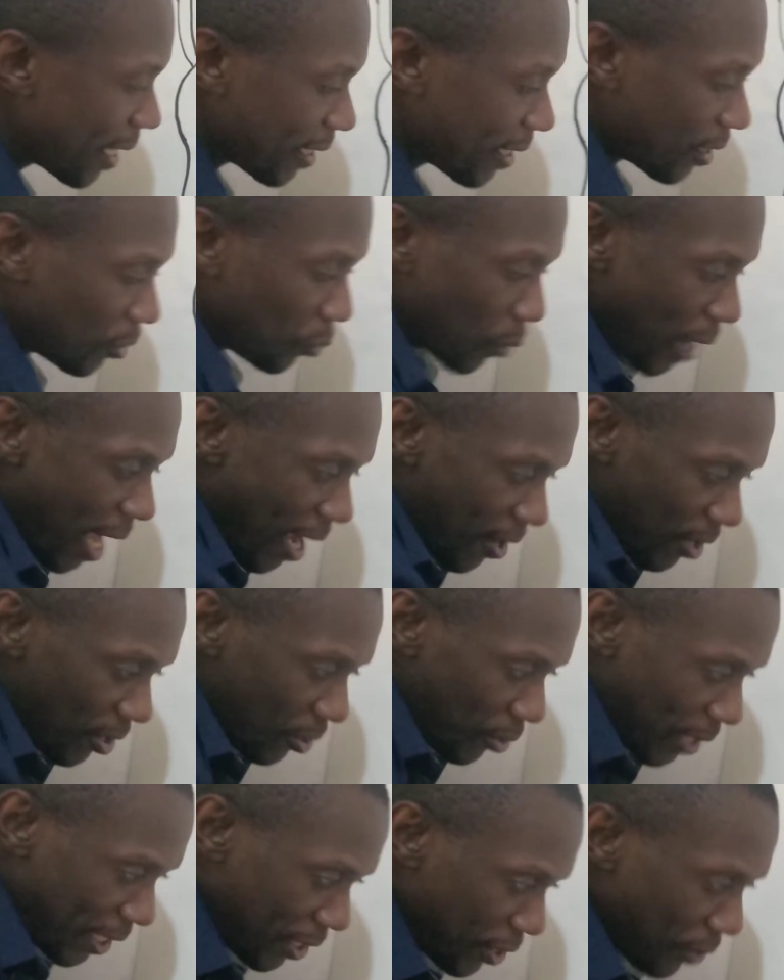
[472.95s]
We are
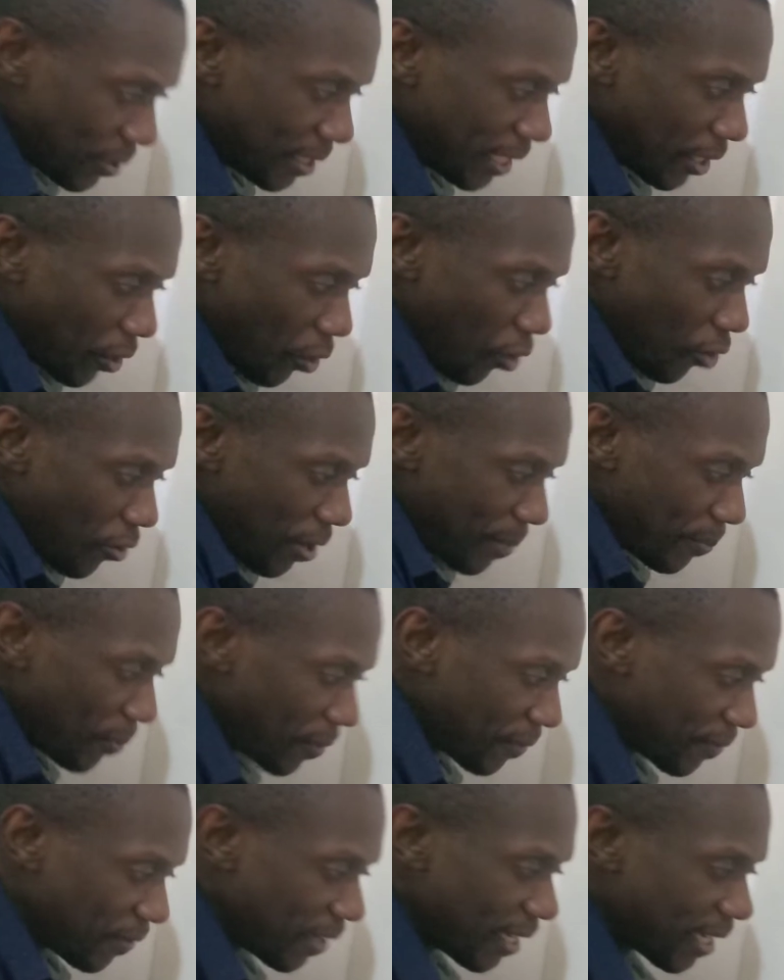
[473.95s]
reducing or
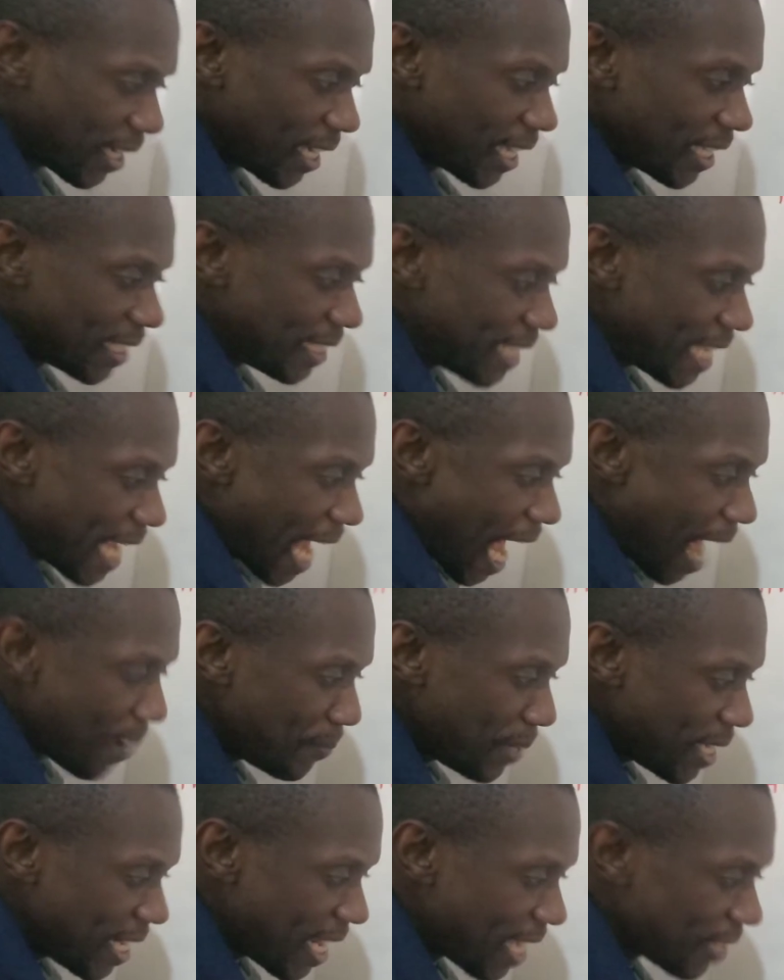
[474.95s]
removing the
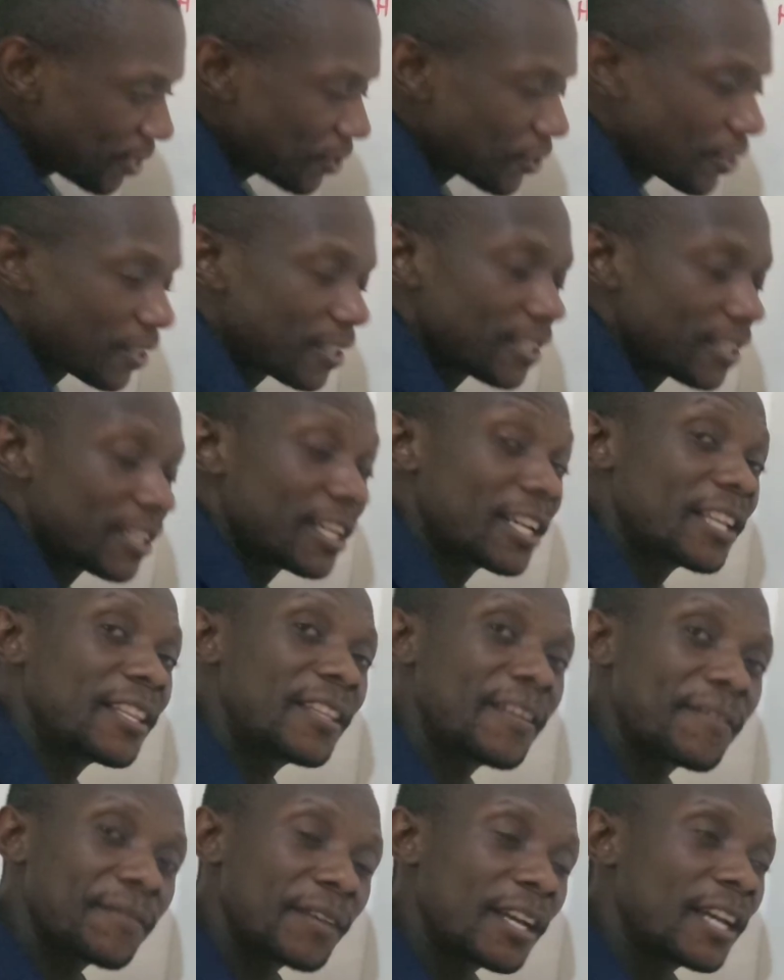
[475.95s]
amination.
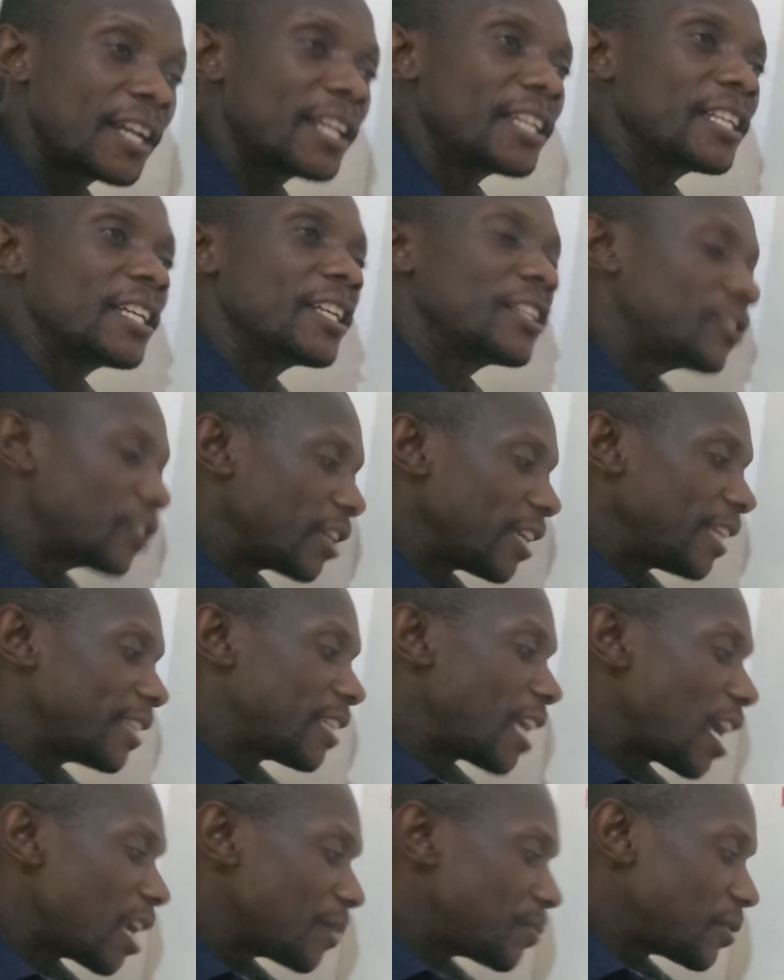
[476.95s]
It
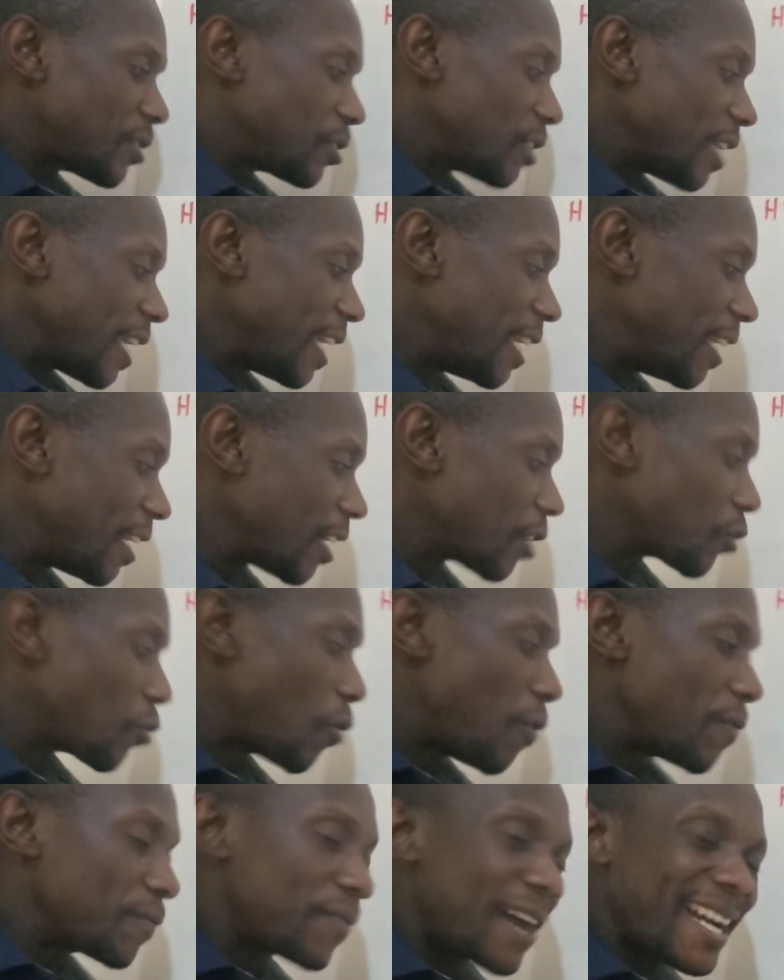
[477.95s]
helps in
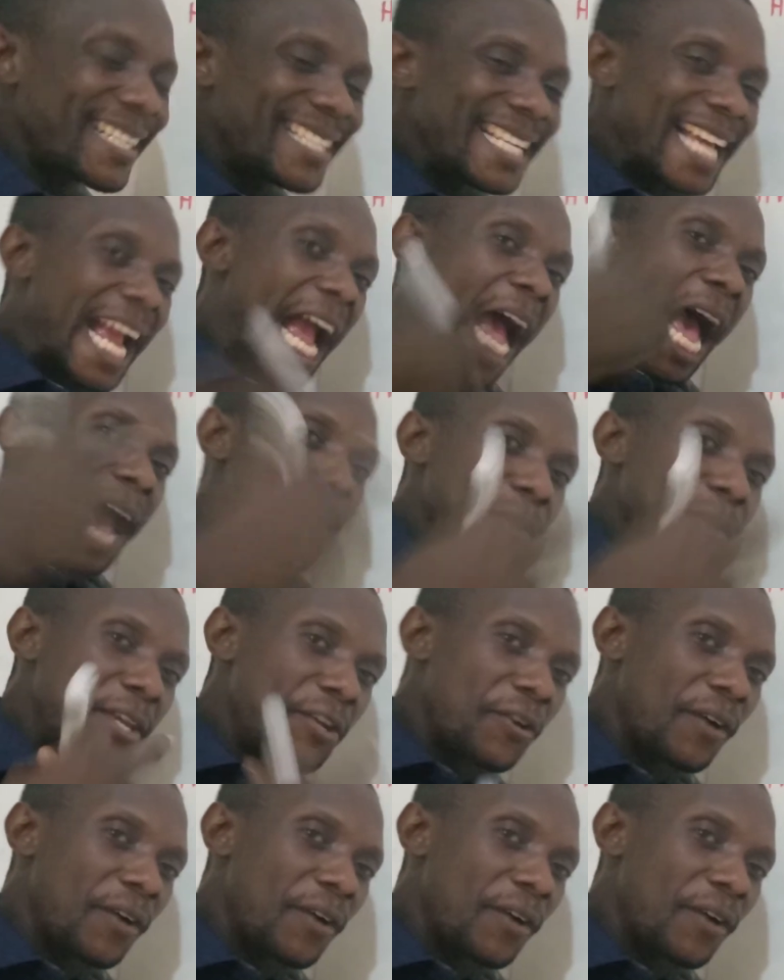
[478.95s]
converting amino